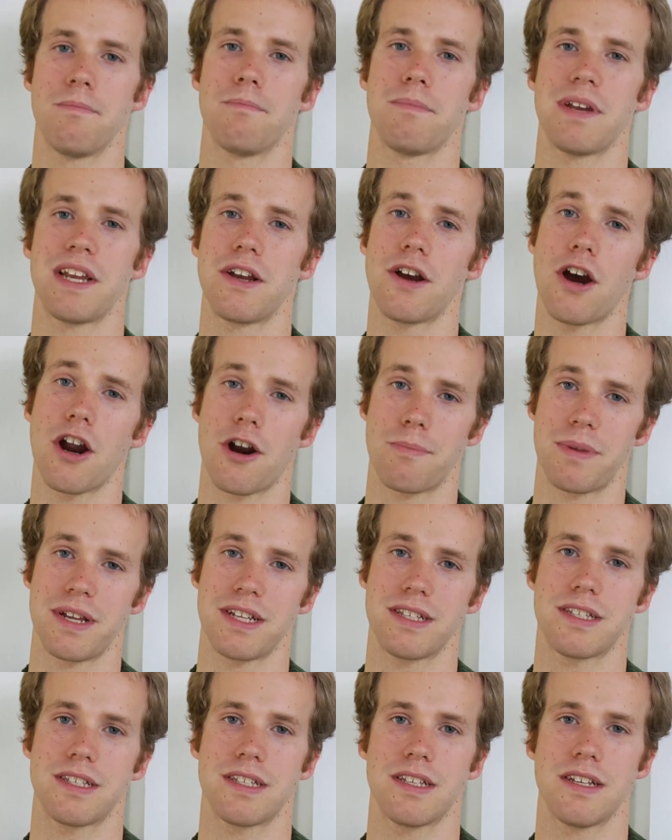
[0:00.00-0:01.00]
big
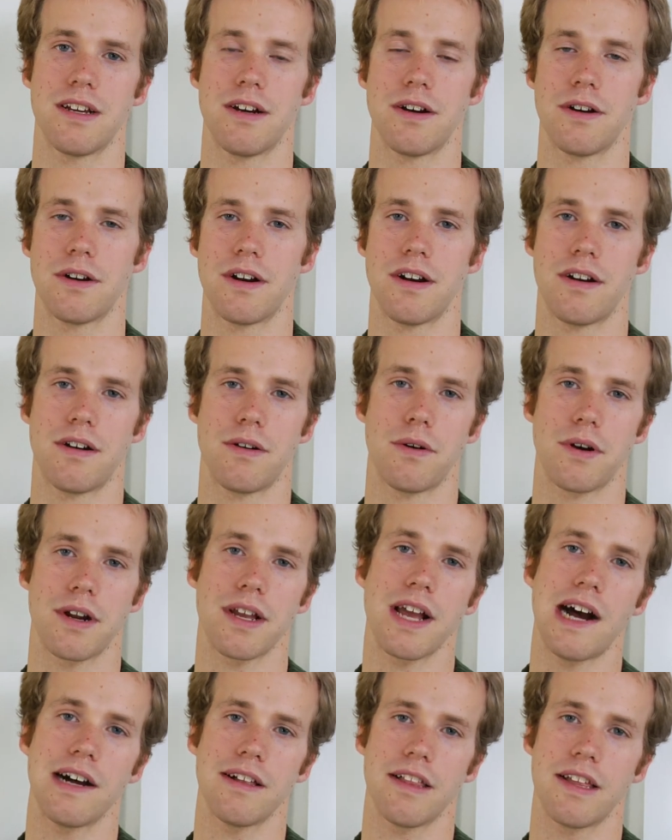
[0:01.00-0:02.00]
carpets or, or
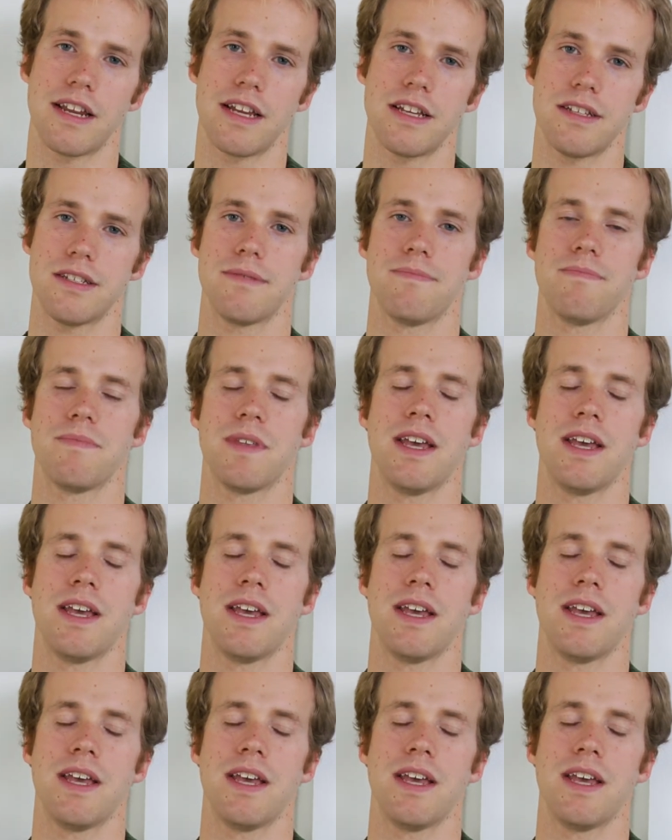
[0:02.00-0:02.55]
colonies.